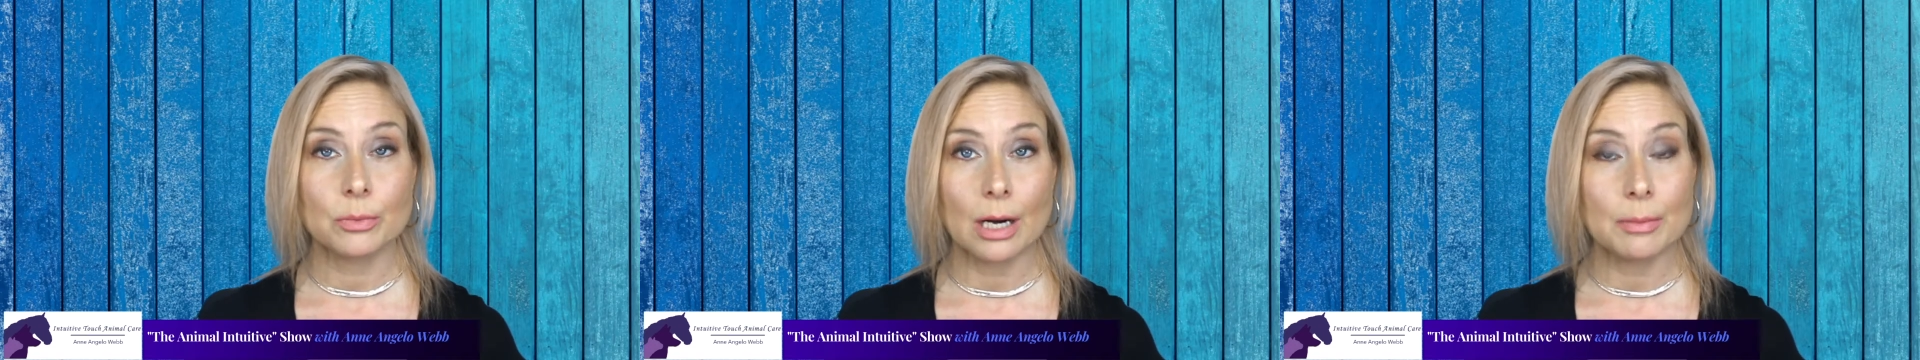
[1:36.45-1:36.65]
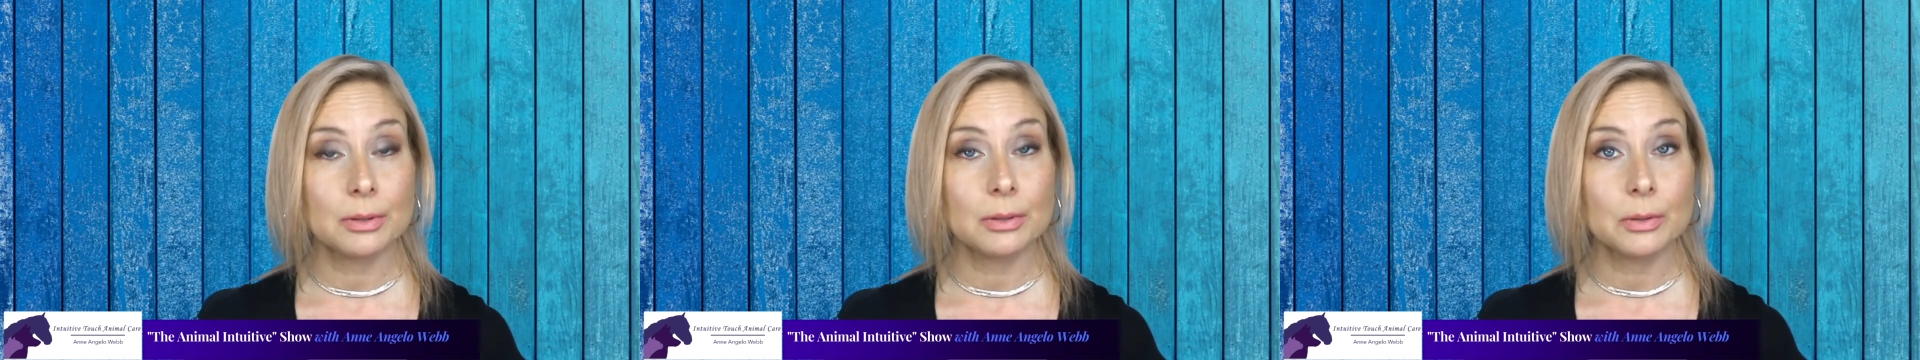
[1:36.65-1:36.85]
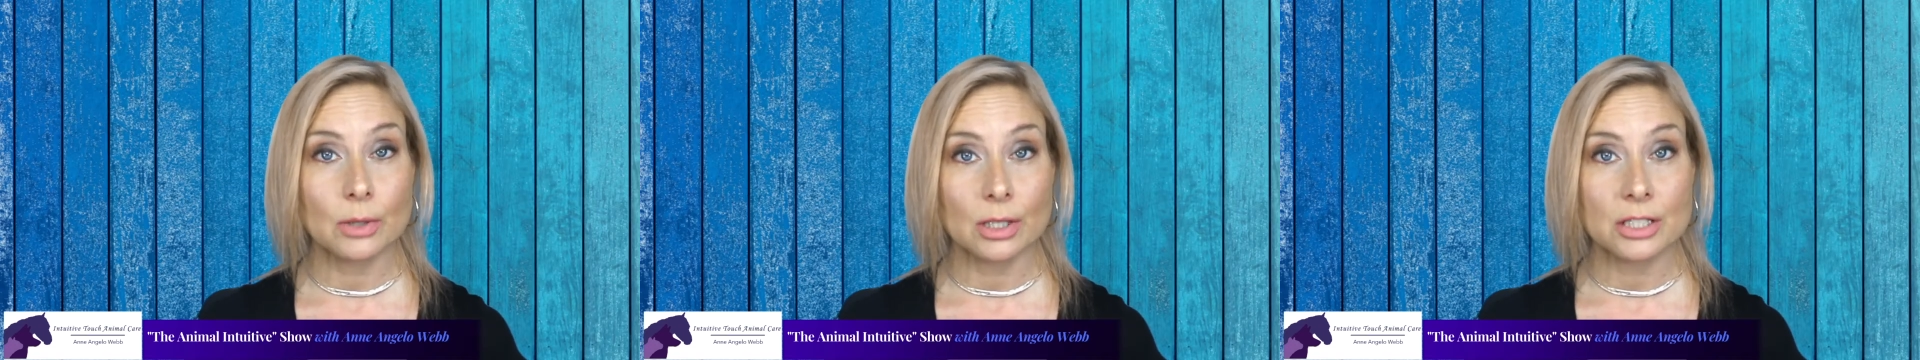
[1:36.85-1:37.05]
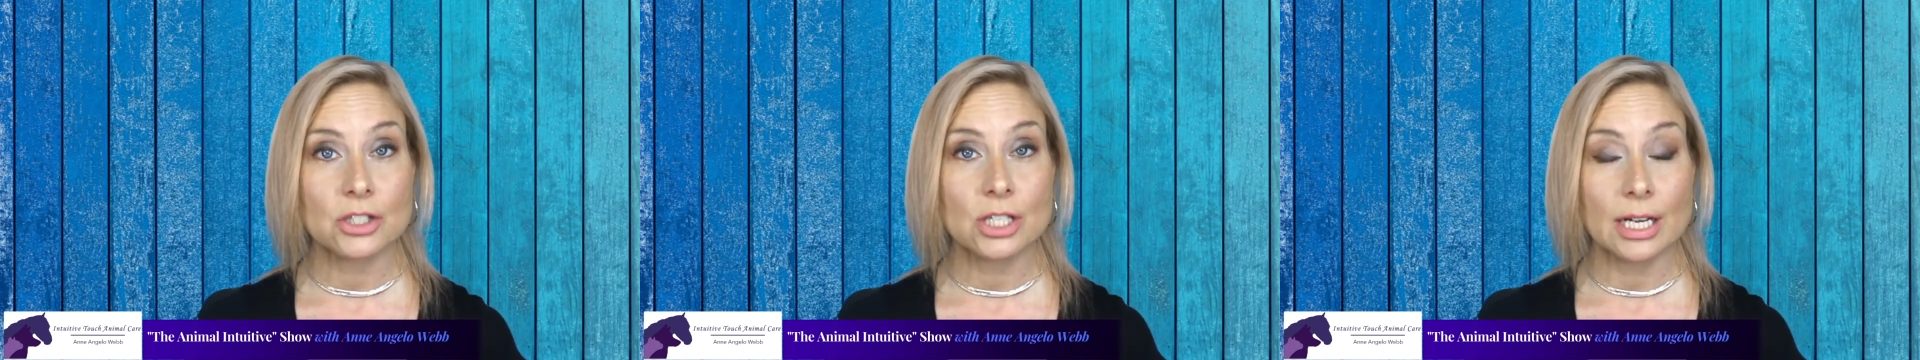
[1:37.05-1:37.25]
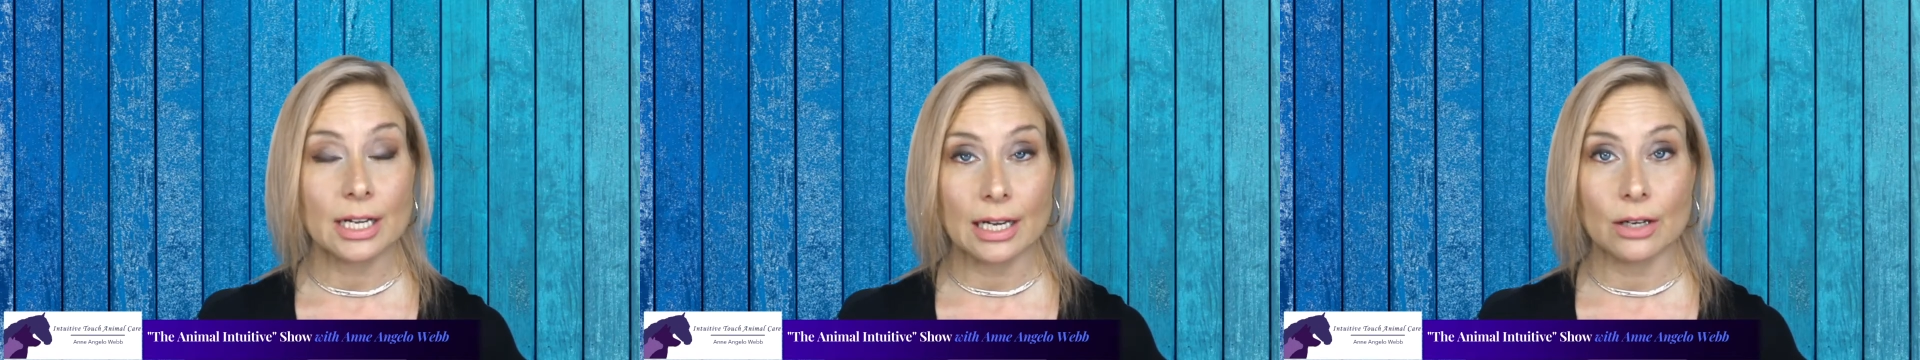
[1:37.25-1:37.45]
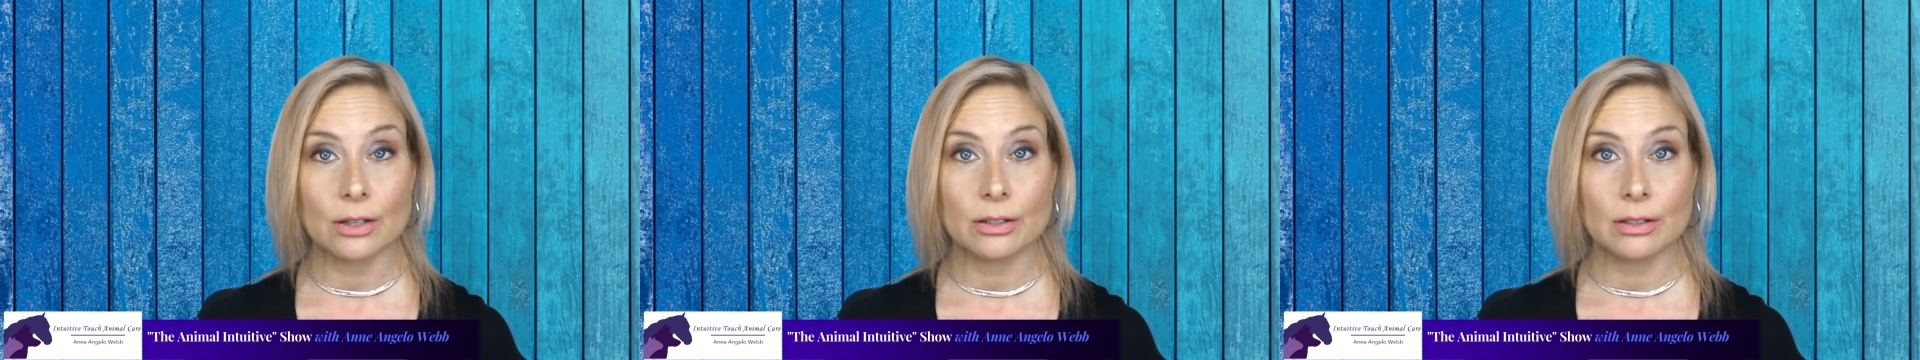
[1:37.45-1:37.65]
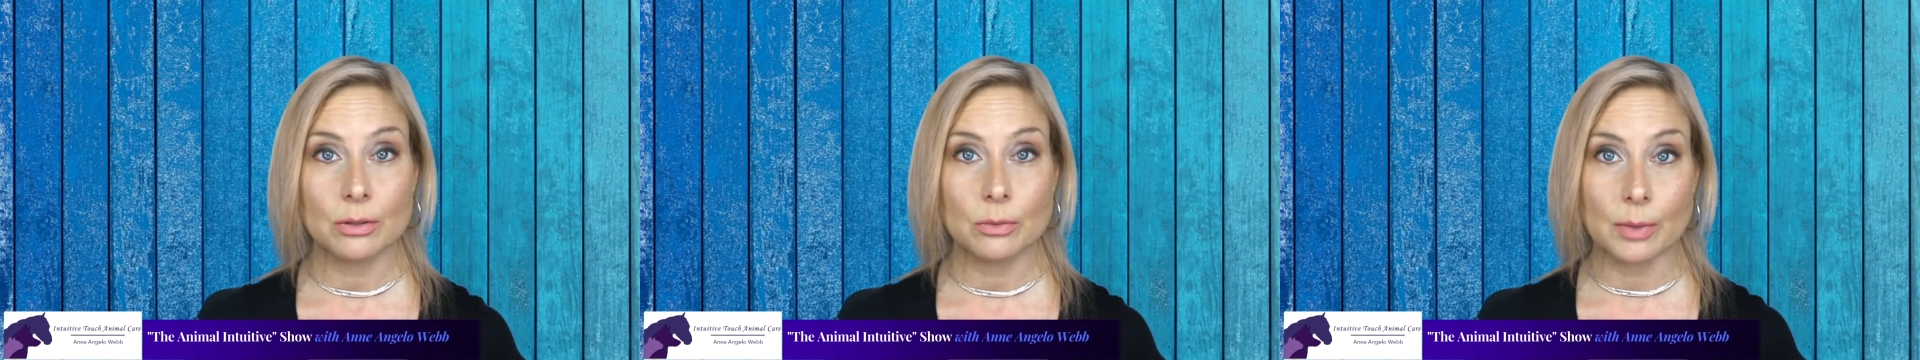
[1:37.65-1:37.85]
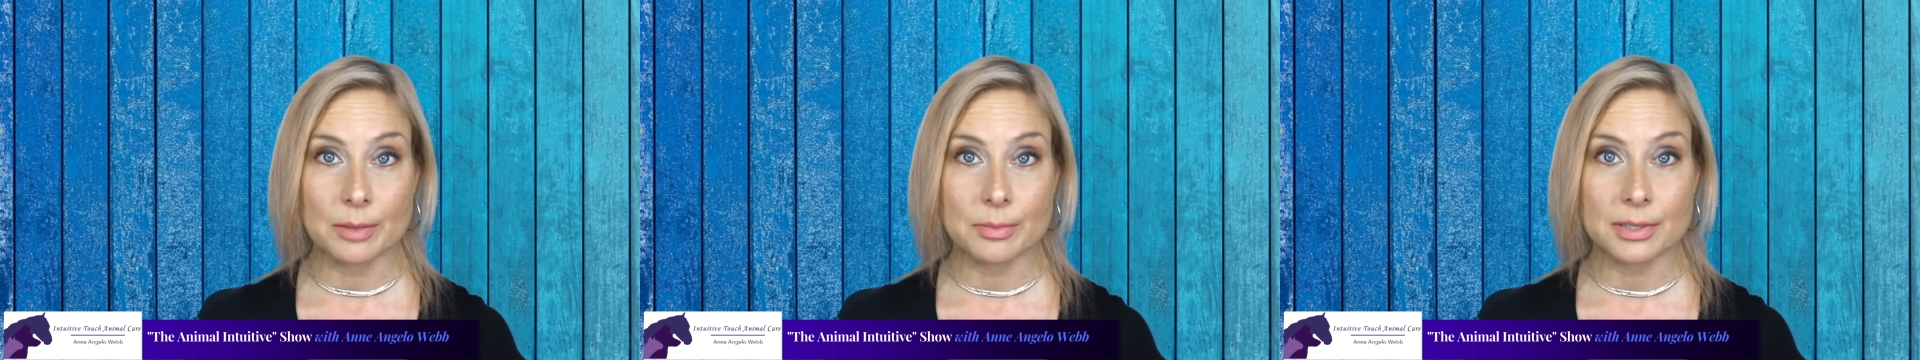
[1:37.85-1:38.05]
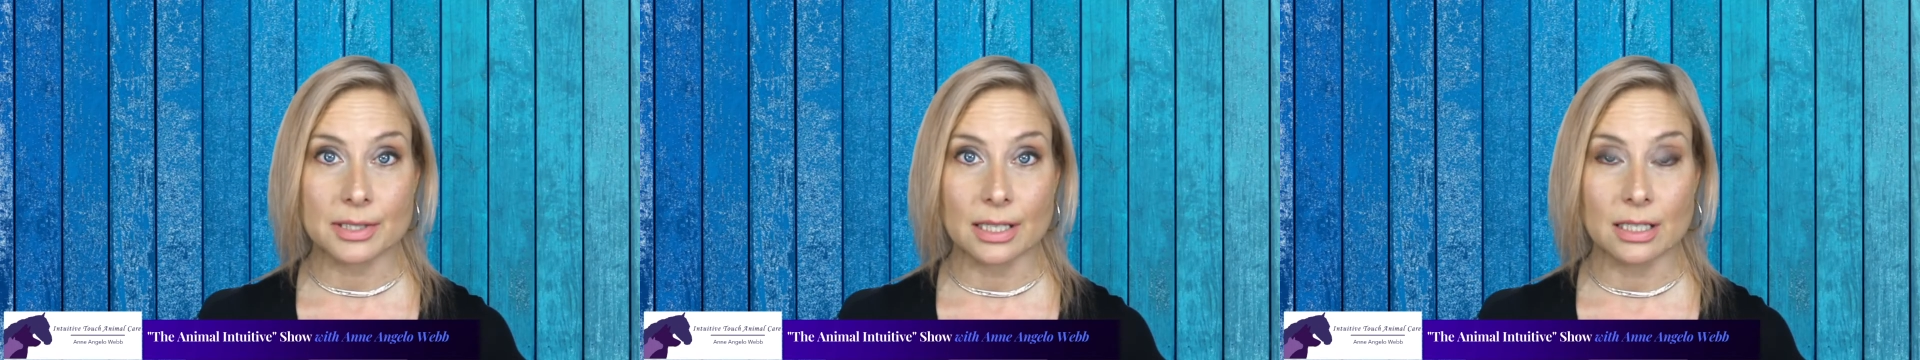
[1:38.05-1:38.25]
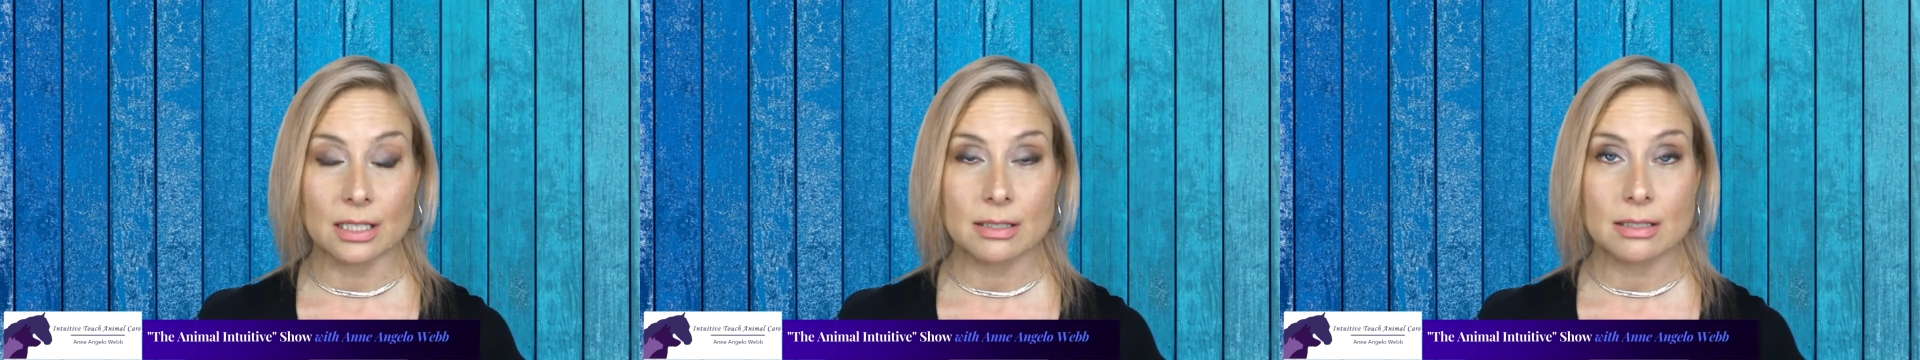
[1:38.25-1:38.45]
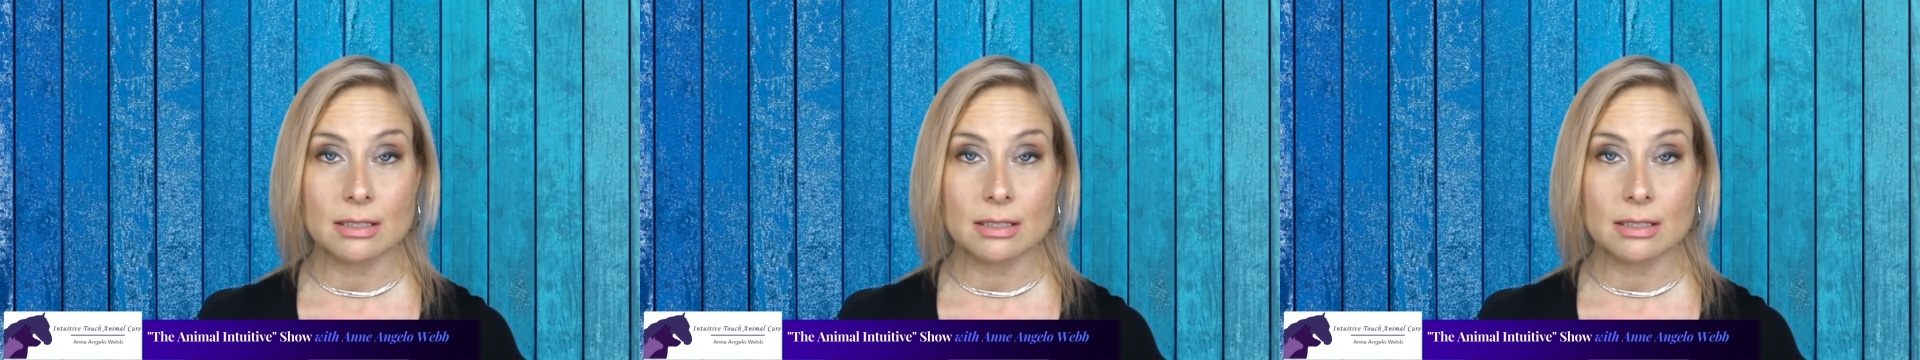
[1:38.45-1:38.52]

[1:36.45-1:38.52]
probably want to check out on their website is